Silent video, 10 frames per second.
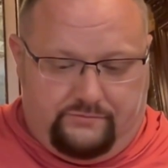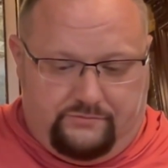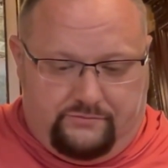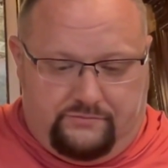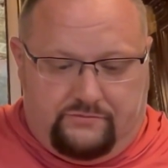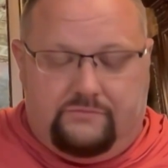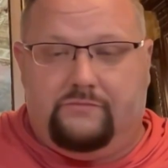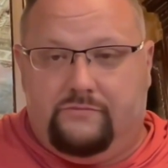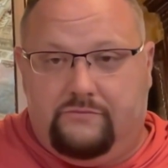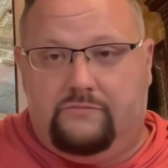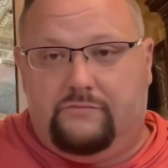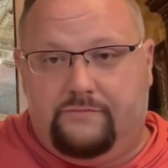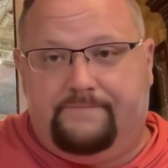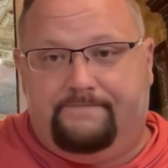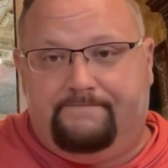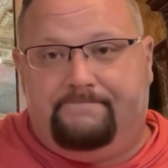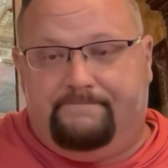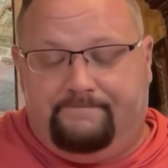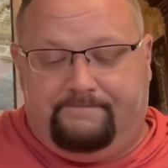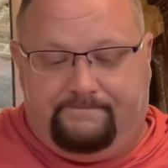
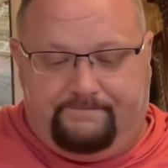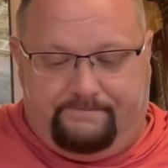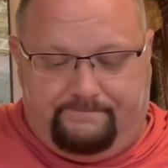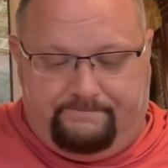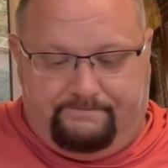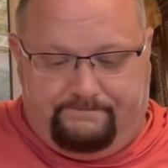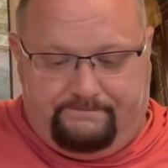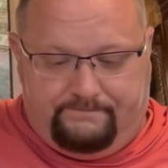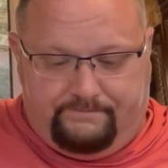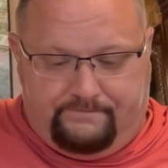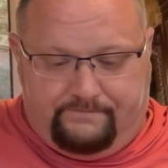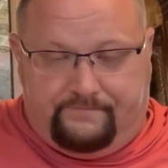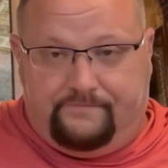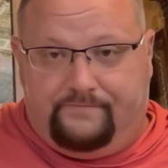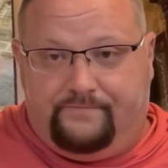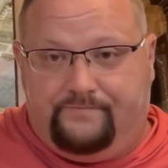(not speaking)